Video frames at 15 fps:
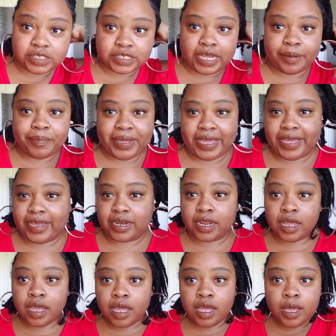is not bad,
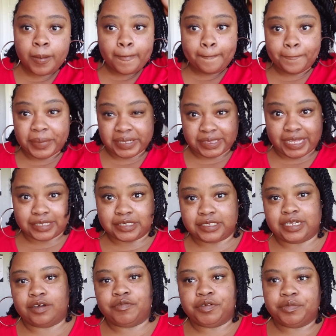but
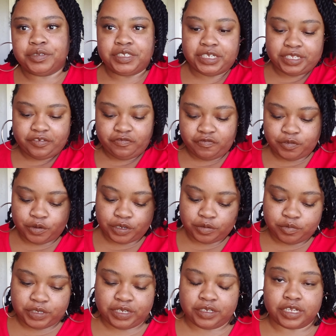that's not what we're looking
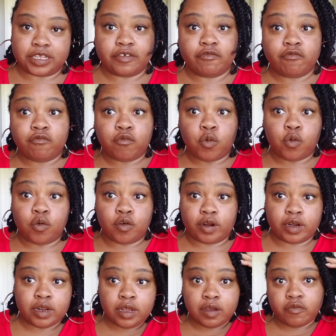for. We are looking
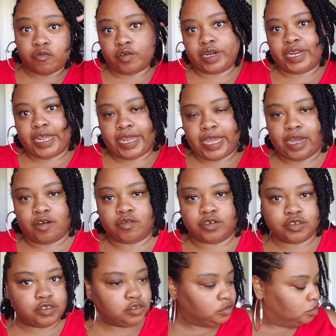for 48
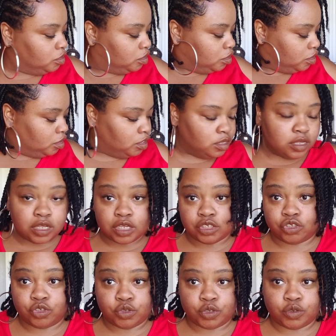hours
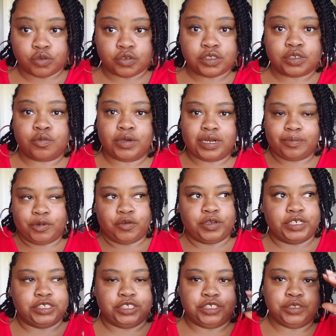control. So what I'm
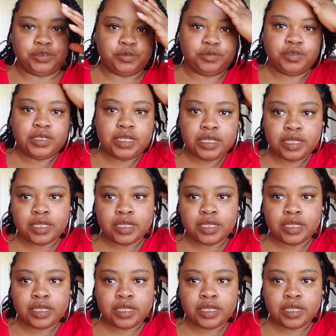going to do